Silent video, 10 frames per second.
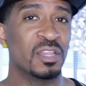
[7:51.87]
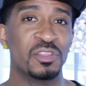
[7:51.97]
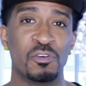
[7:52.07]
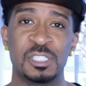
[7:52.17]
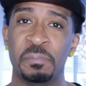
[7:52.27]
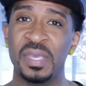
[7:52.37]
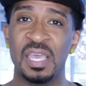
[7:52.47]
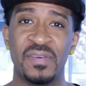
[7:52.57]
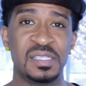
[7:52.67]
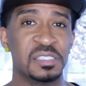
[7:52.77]
Those
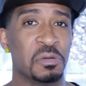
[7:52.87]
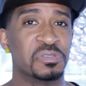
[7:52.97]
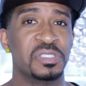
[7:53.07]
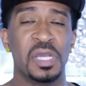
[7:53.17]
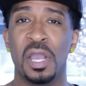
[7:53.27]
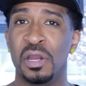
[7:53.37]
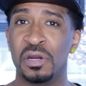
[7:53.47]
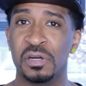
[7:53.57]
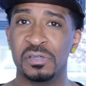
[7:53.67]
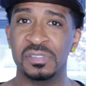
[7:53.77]
pivots, those
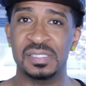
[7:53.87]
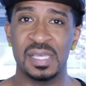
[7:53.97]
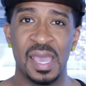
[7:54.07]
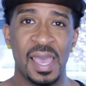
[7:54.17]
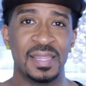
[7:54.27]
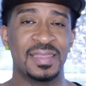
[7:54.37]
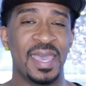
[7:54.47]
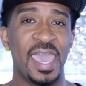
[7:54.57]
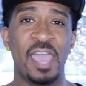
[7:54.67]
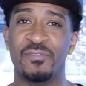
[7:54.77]
turns,
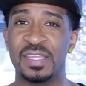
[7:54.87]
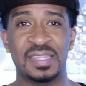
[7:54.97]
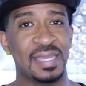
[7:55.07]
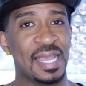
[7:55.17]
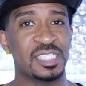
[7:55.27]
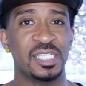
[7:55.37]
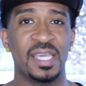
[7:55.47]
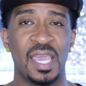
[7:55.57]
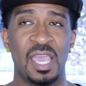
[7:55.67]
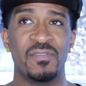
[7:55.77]
the everything that she
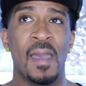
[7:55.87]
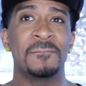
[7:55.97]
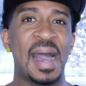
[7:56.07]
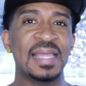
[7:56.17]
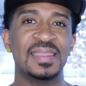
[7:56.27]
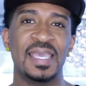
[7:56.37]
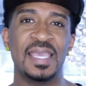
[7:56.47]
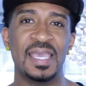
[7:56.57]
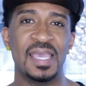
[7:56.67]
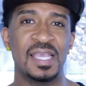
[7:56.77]
gave. My
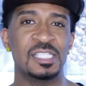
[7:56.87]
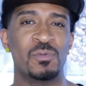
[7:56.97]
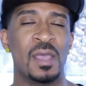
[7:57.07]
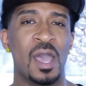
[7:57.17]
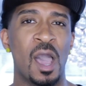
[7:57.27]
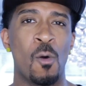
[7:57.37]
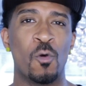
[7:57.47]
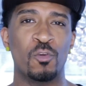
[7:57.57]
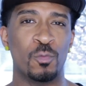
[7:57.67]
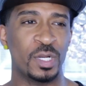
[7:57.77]
thing is when
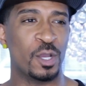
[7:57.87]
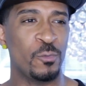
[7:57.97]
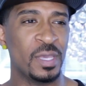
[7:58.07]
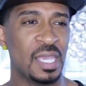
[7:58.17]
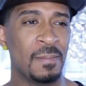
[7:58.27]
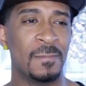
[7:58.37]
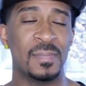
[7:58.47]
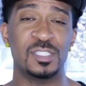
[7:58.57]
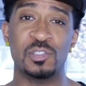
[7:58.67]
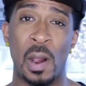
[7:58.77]
a
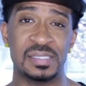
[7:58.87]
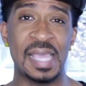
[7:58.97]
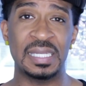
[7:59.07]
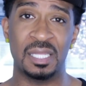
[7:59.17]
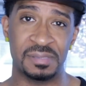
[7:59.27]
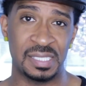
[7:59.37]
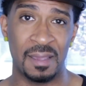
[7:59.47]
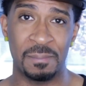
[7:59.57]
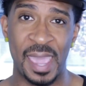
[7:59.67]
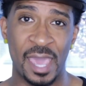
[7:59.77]
queen starts that lip
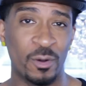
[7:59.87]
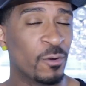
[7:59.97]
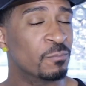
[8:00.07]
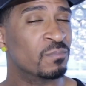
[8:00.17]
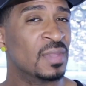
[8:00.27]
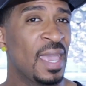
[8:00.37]
sync battle